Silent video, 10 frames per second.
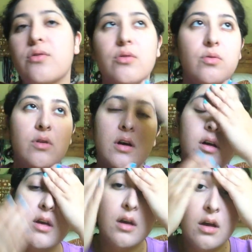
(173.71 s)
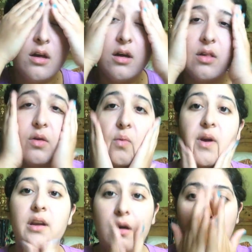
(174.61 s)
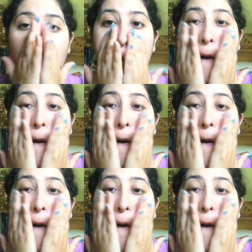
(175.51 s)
through the window.